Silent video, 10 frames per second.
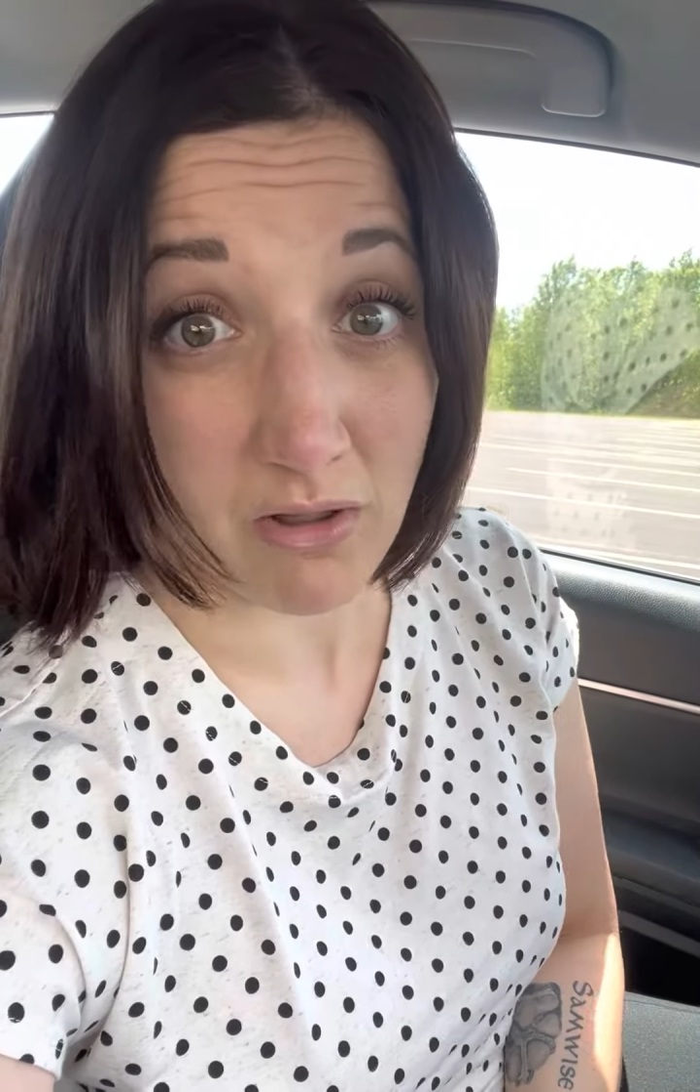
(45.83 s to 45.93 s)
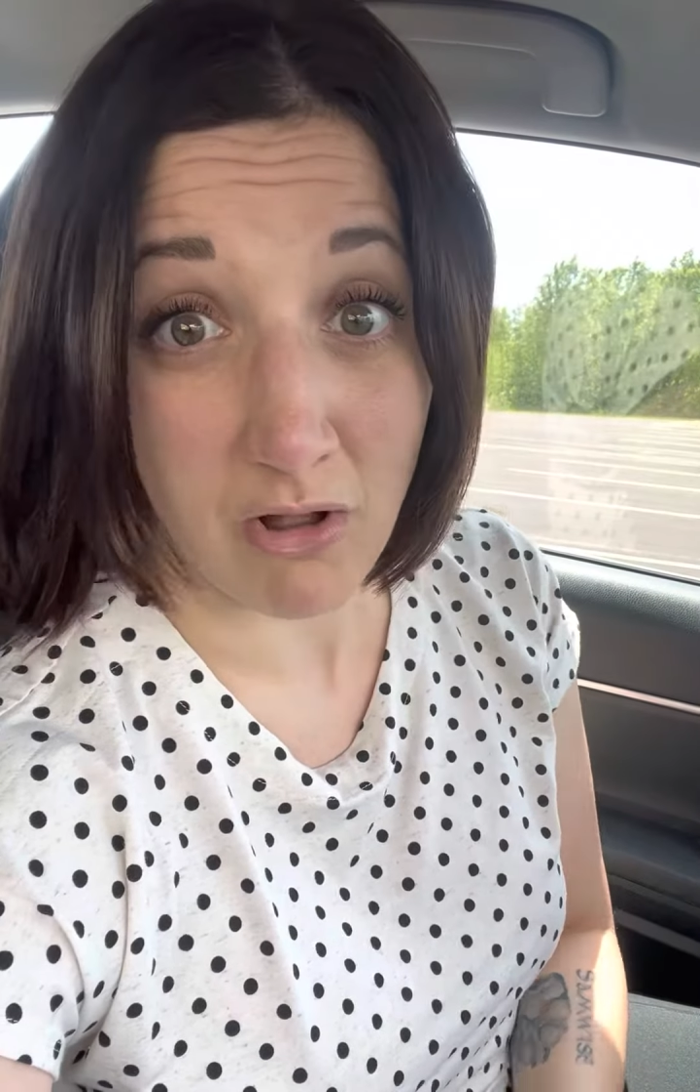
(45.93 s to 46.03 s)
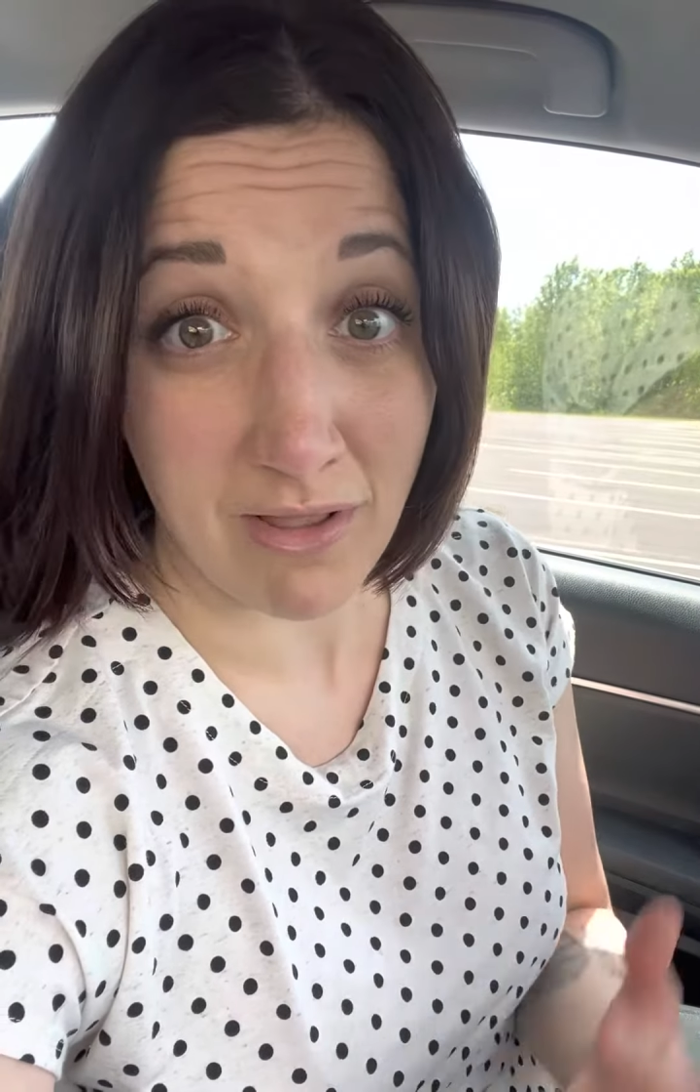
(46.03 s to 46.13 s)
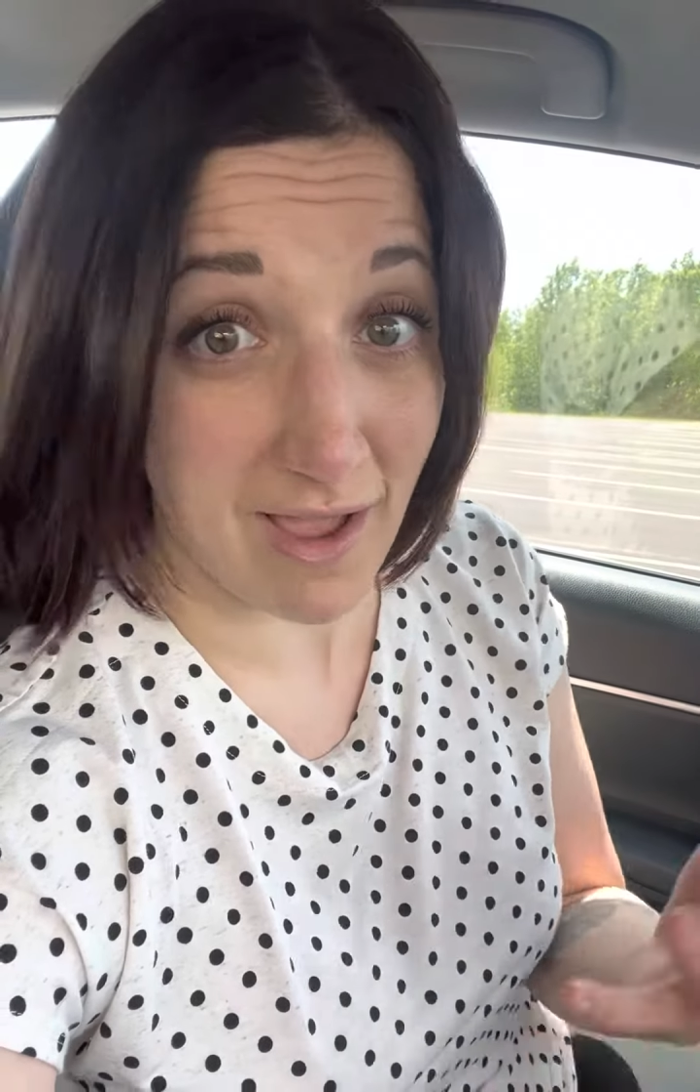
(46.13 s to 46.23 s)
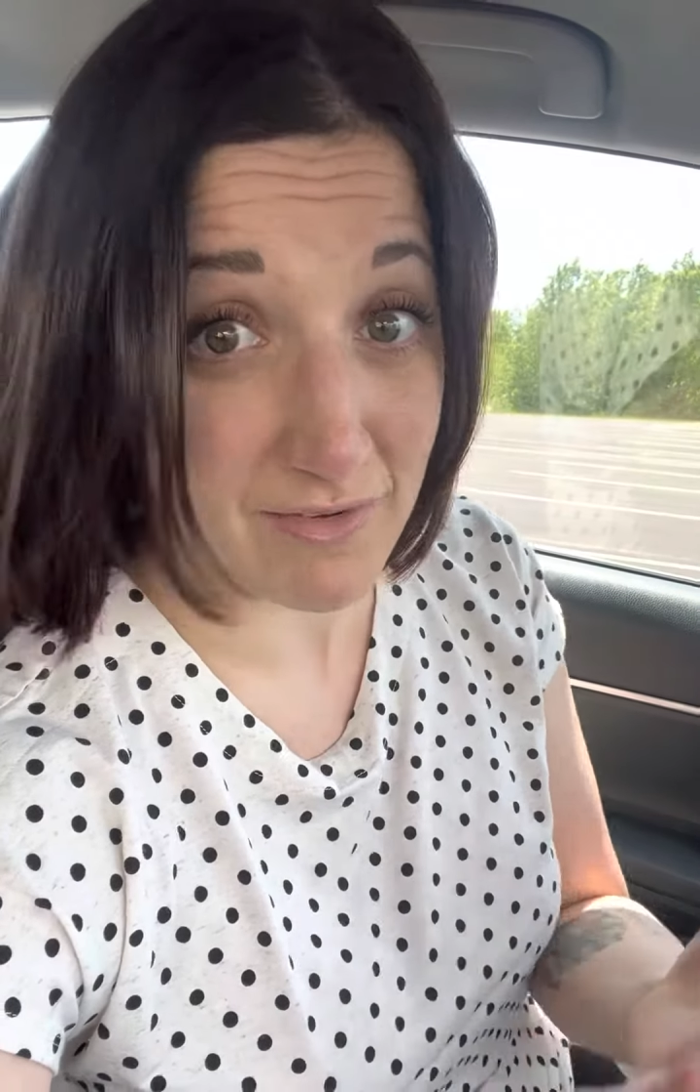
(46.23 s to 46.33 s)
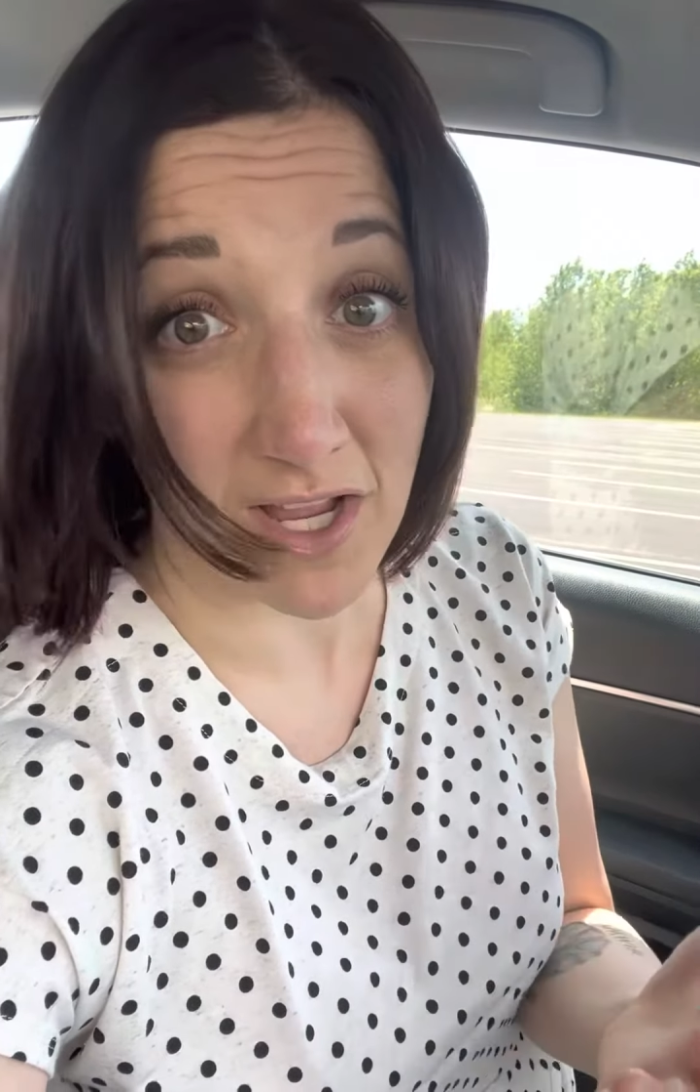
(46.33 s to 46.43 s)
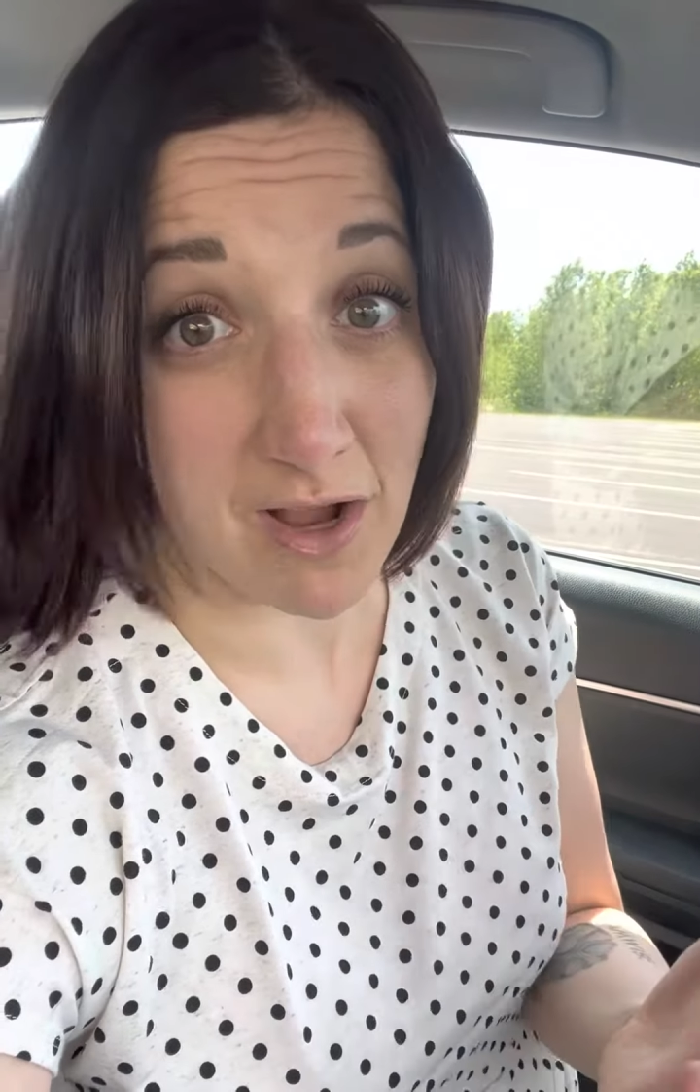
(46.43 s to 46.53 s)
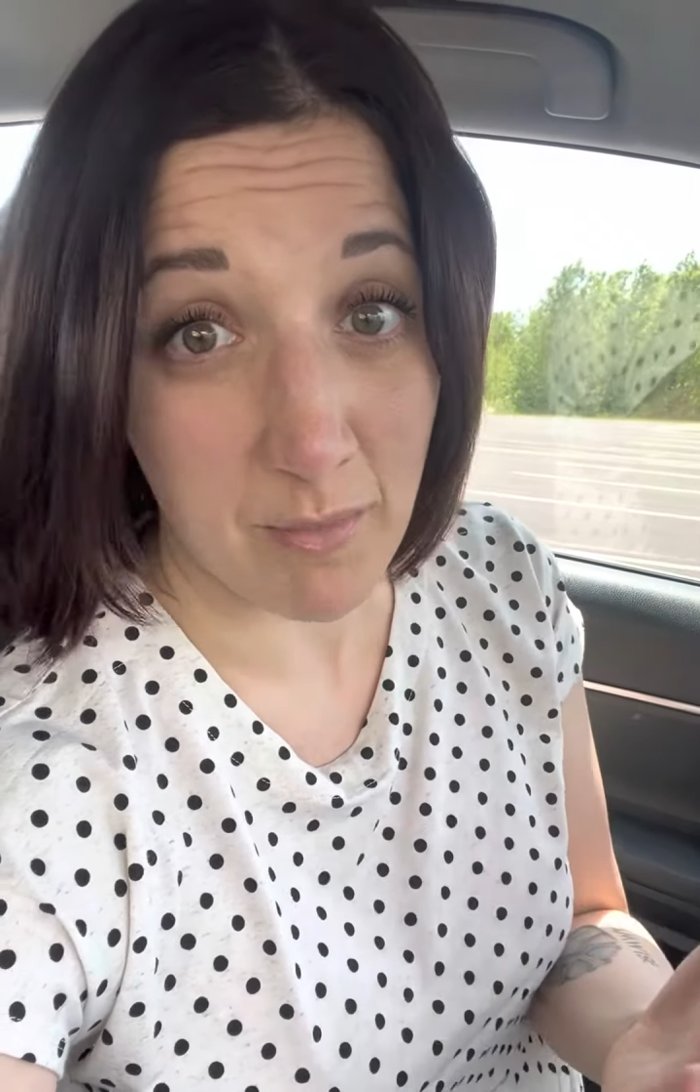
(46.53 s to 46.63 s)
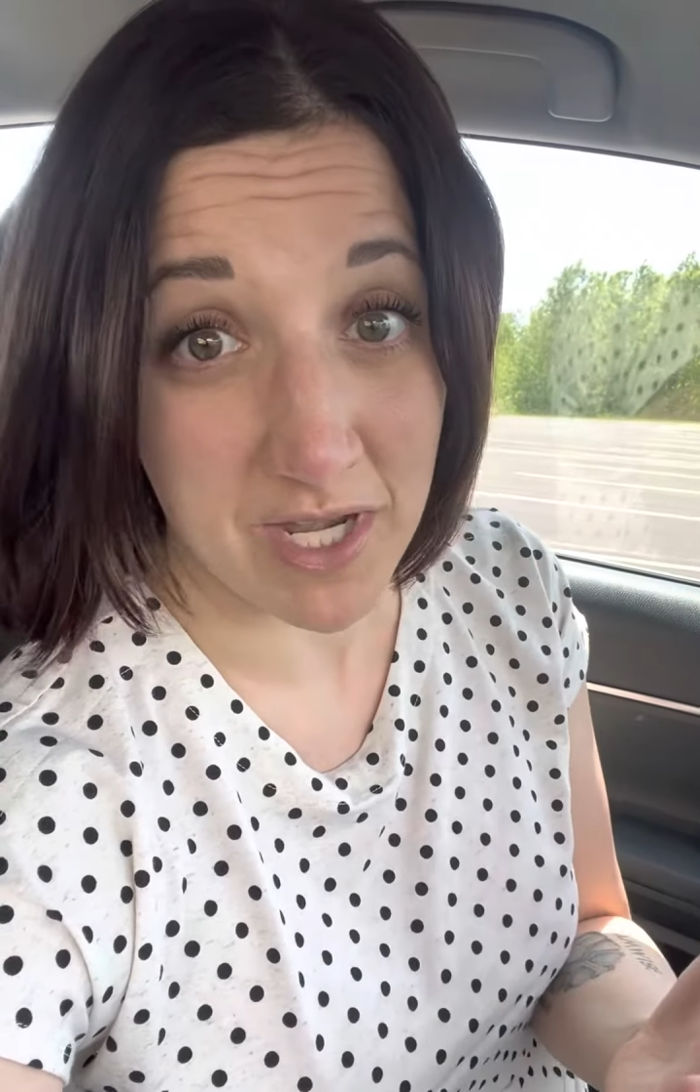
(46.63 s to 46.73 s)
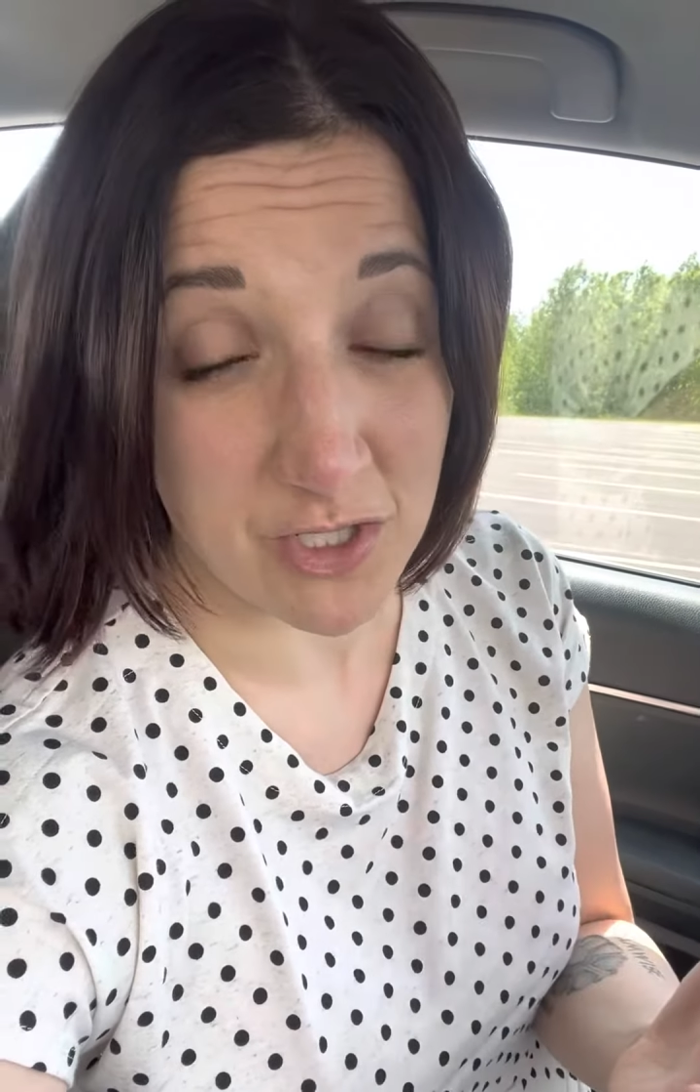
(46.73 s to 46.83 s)
all having a
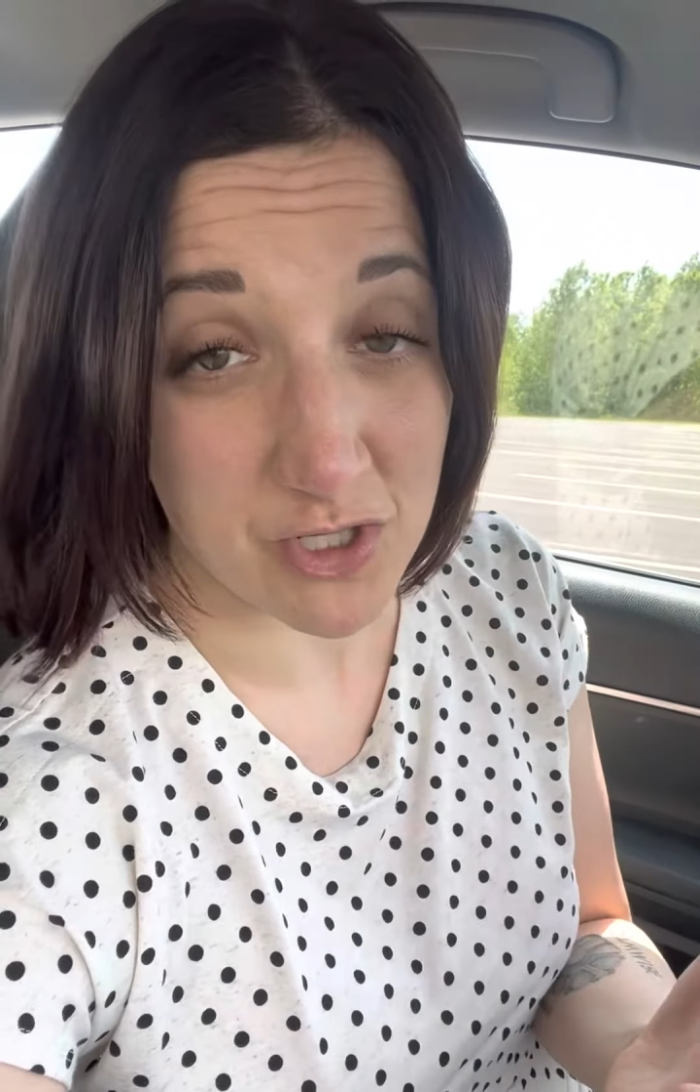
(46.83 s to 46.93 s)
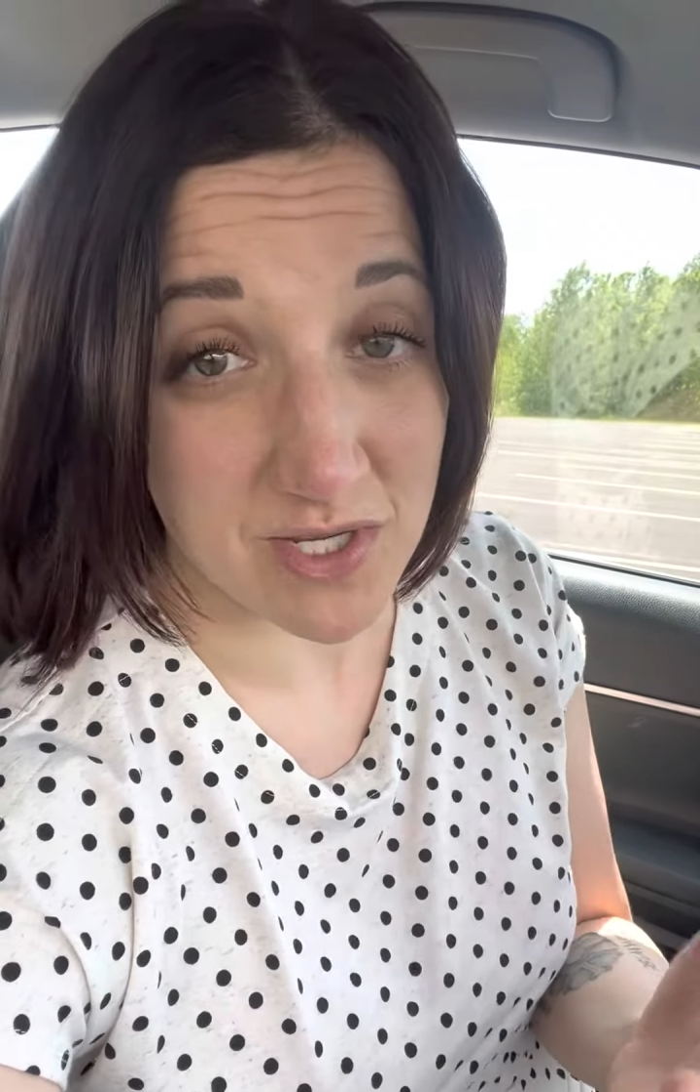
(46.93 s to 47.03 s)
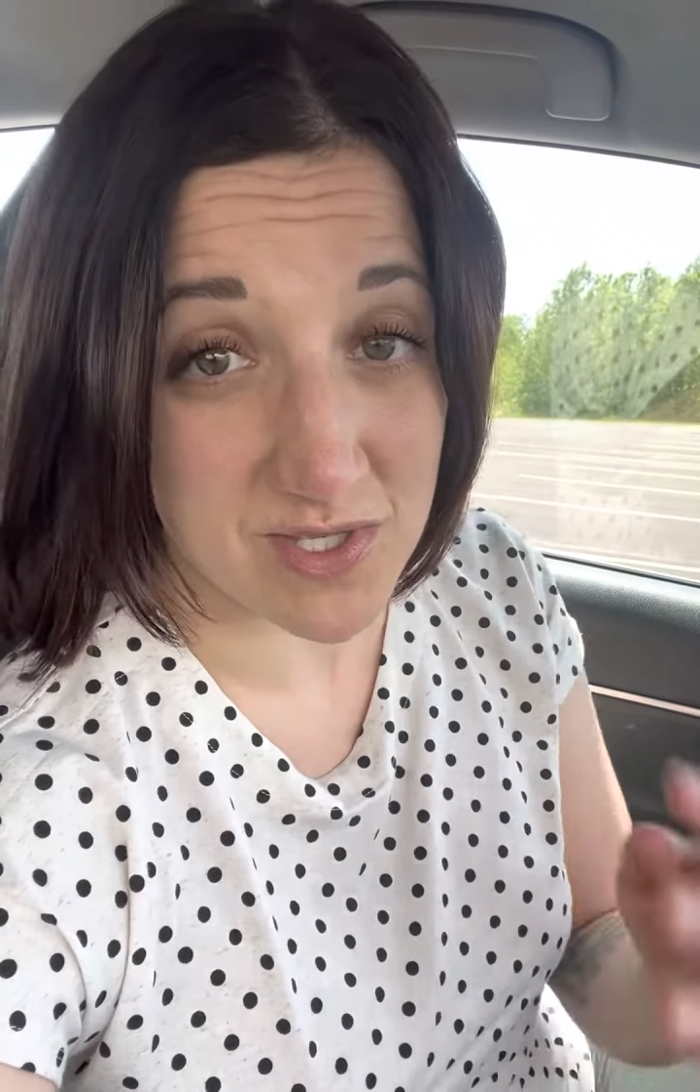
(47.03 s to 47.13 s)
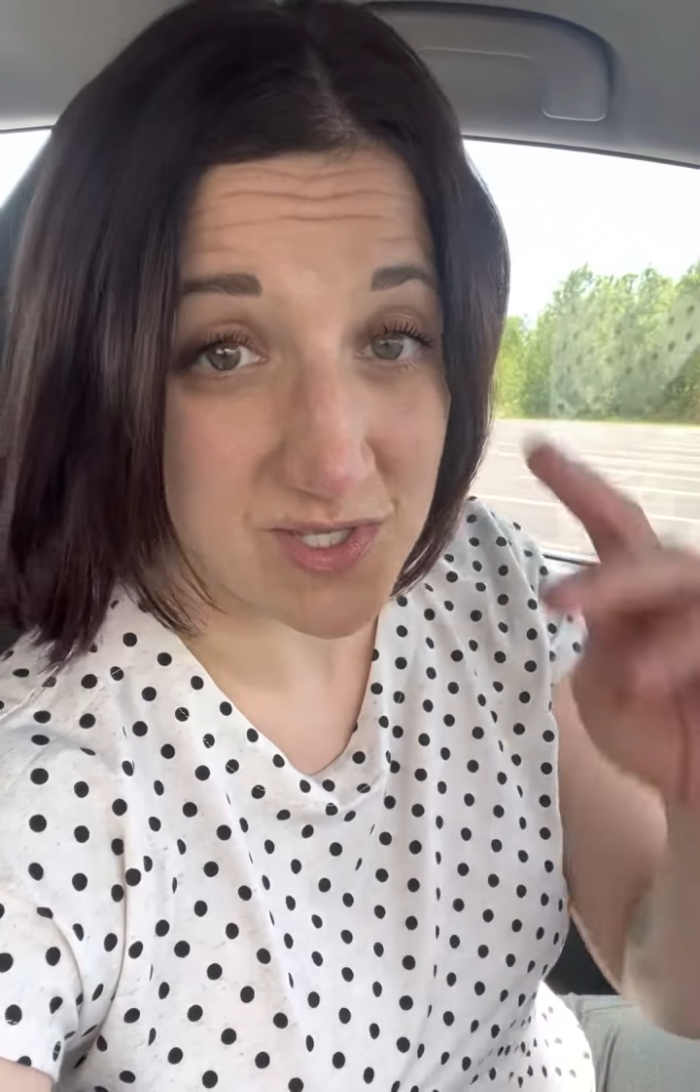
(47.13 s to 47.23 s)
common interest.